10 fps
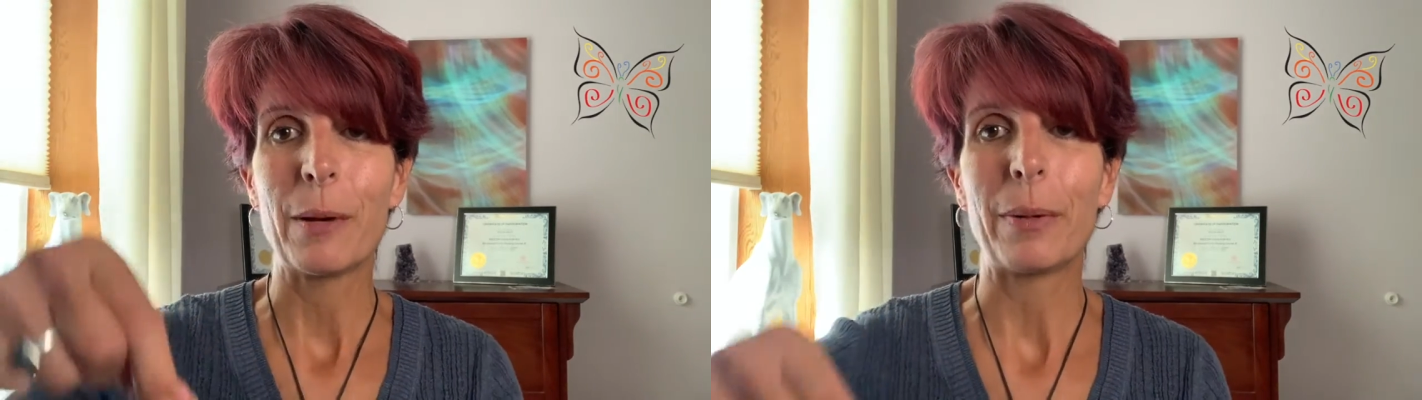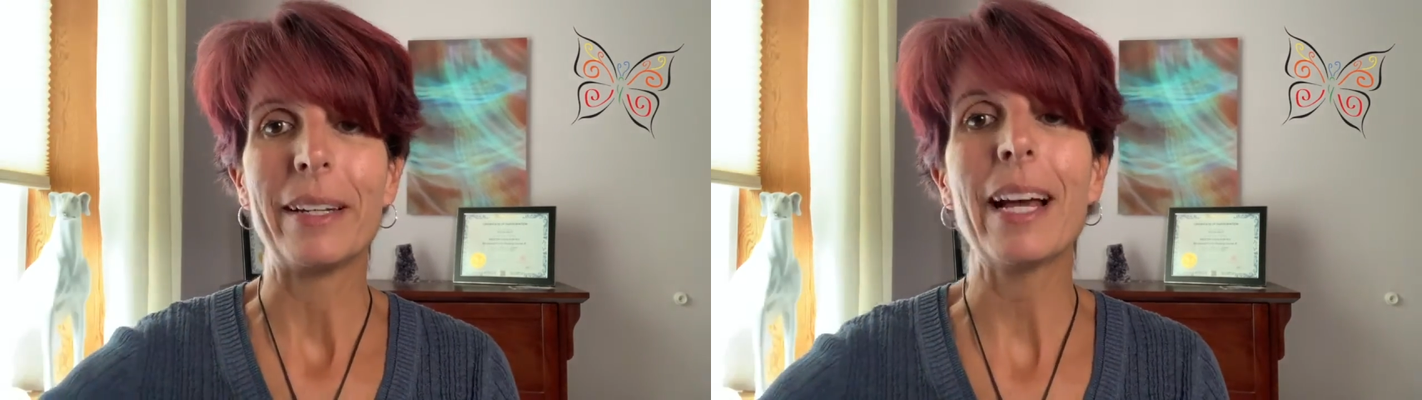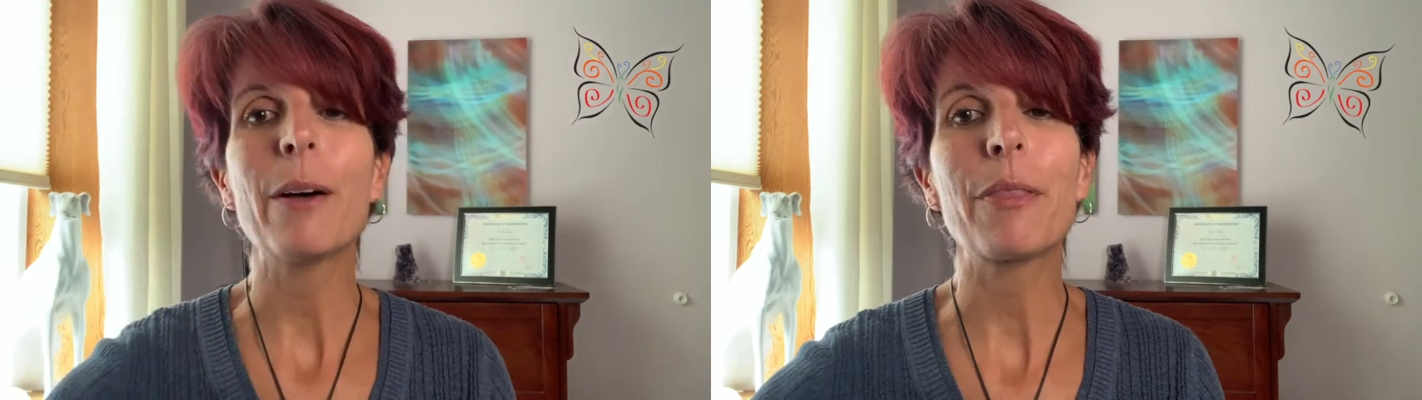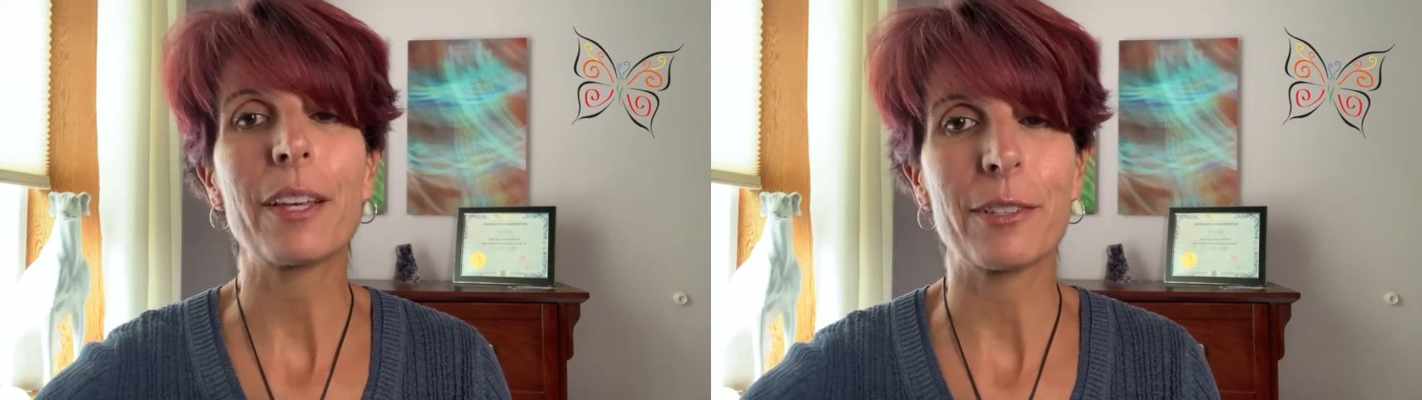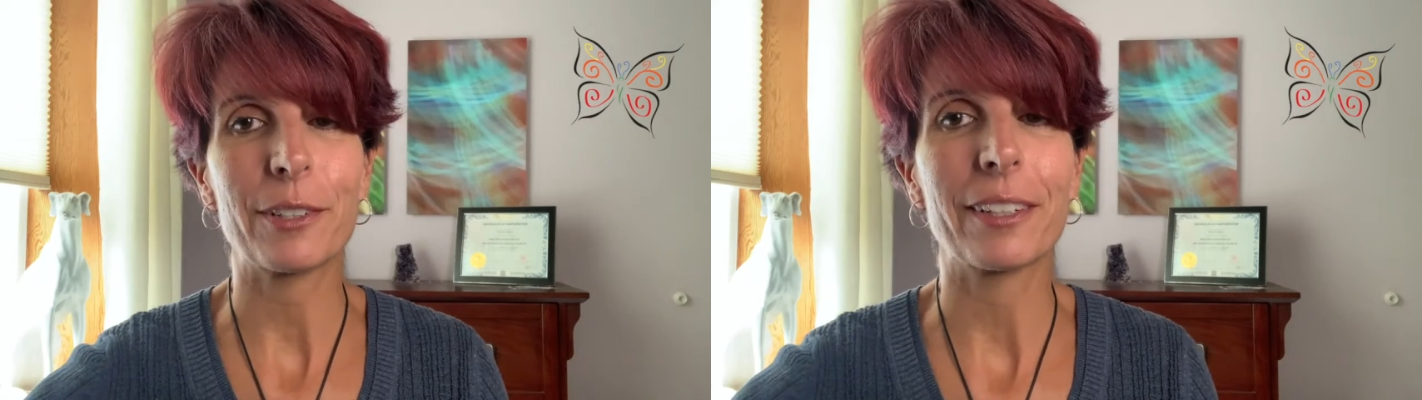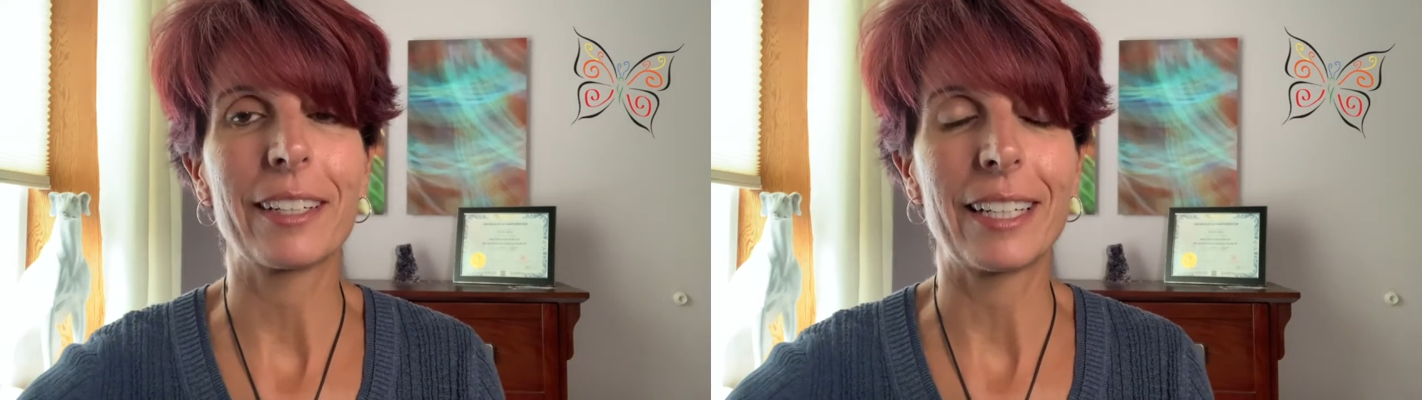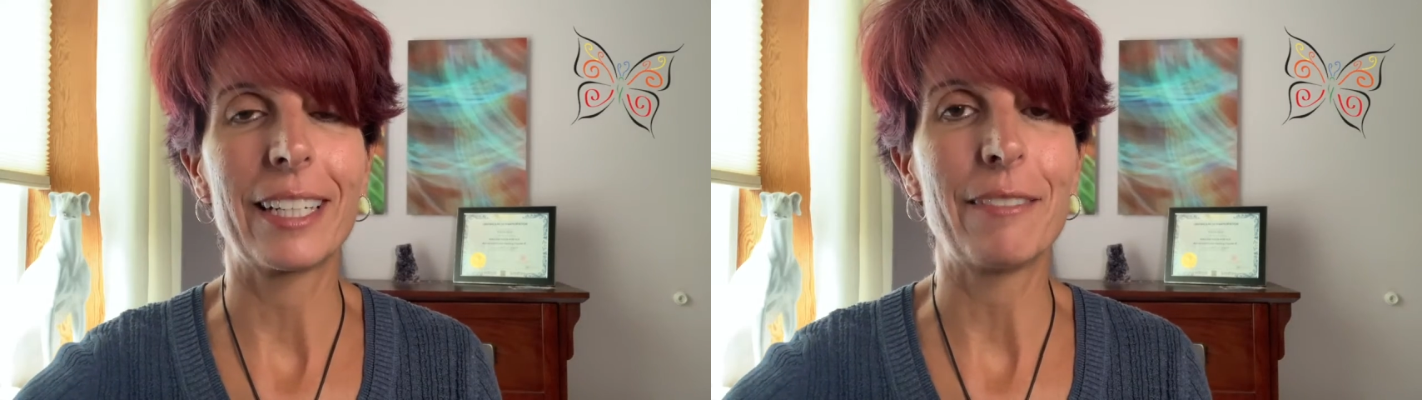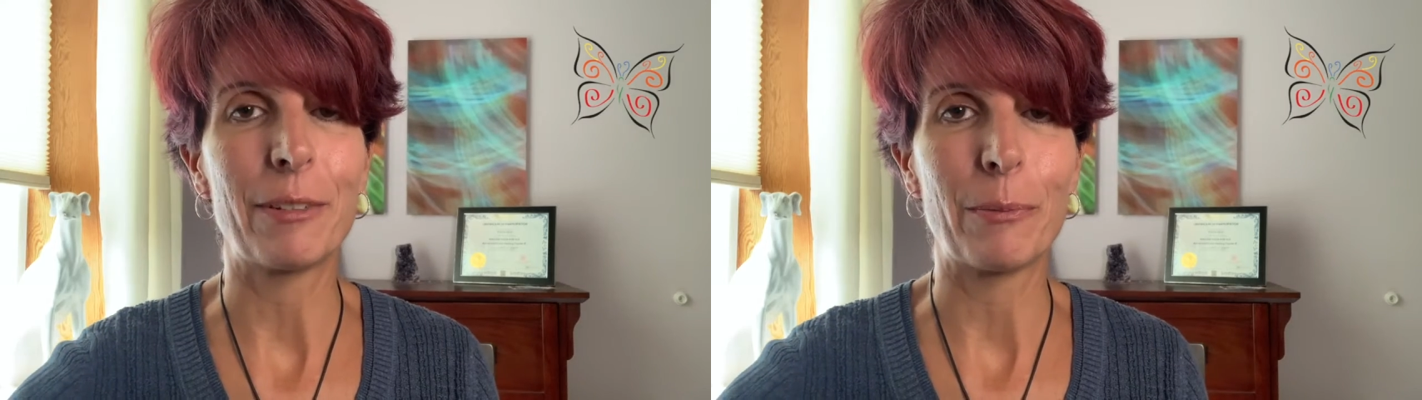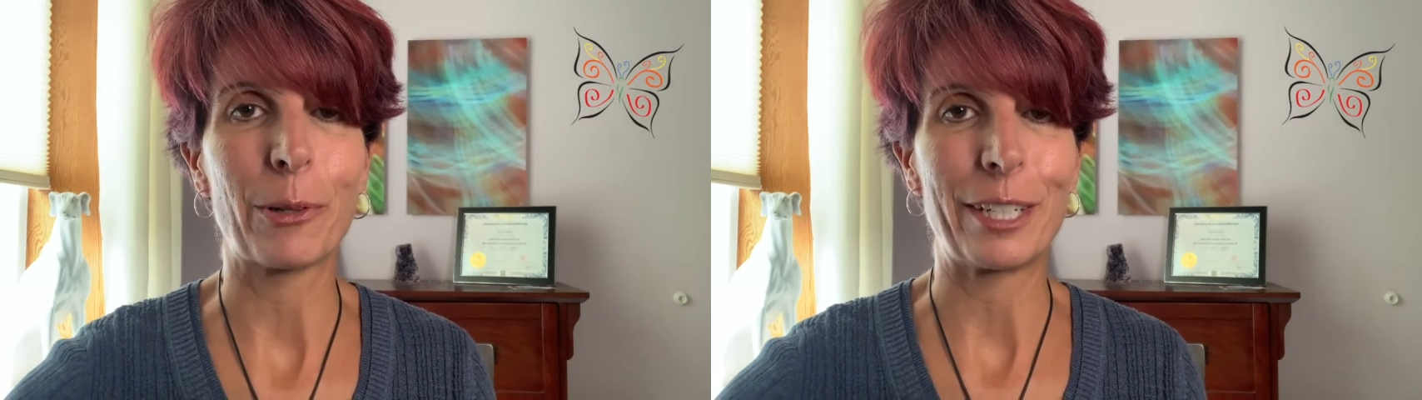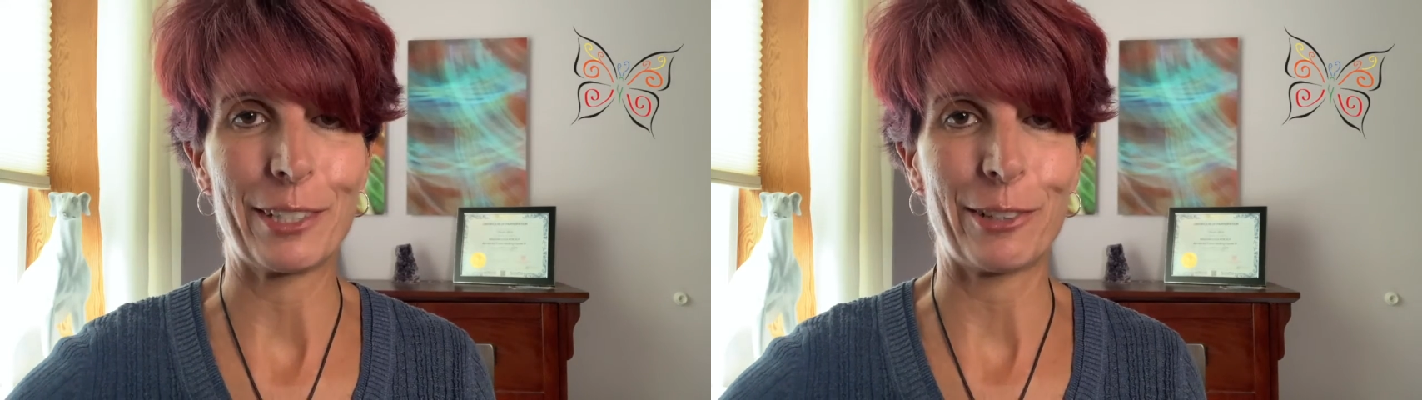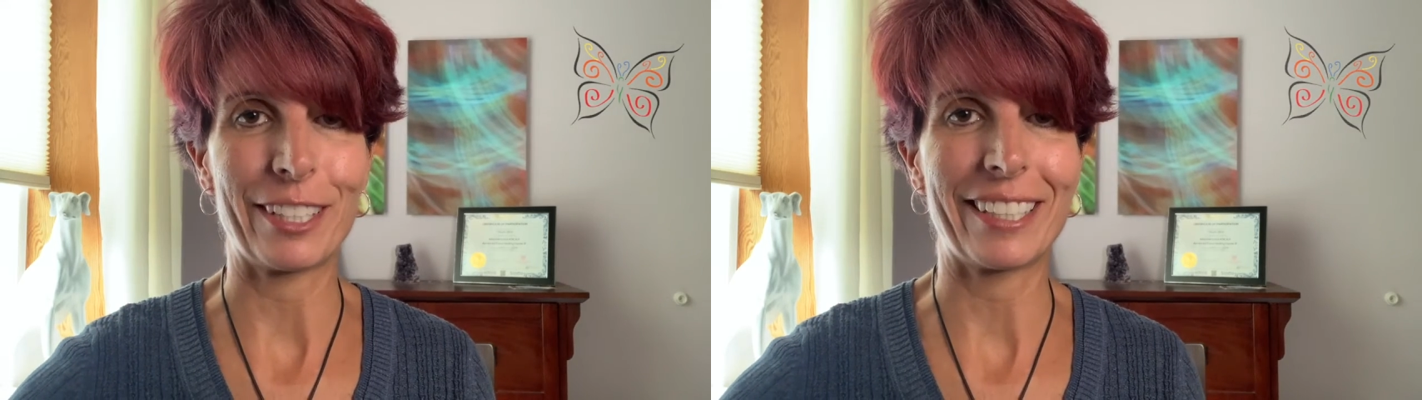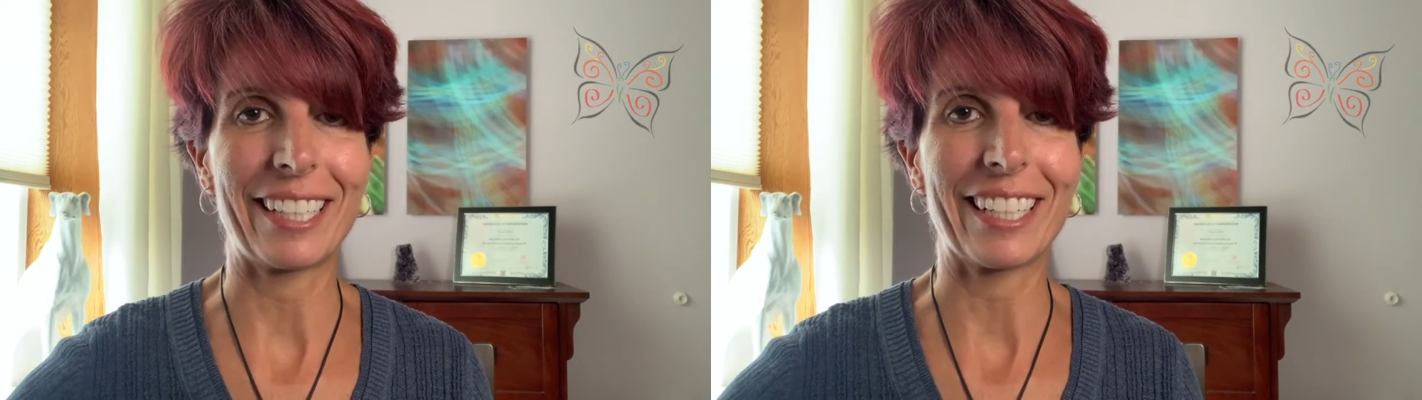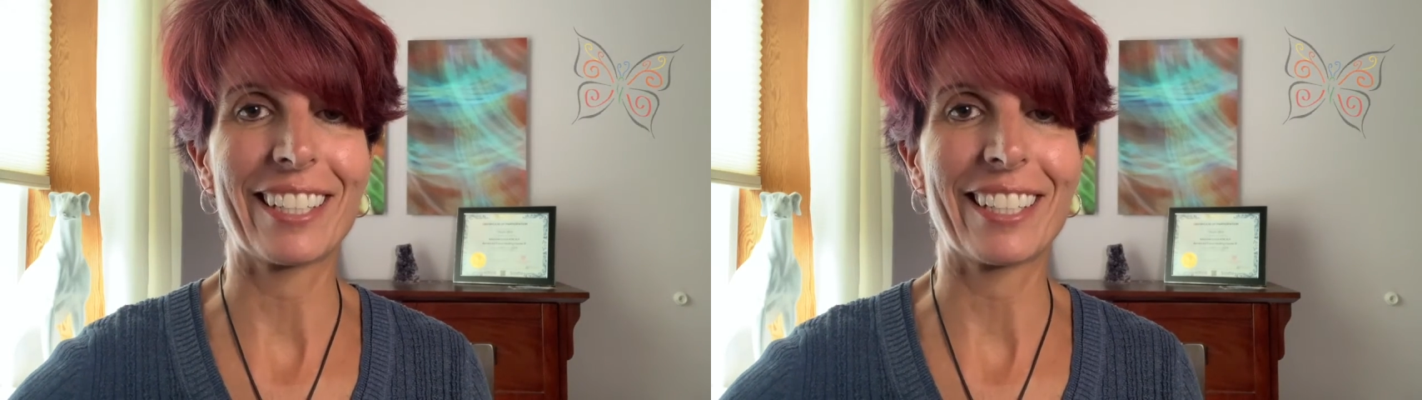But now things are going to get even more interesting.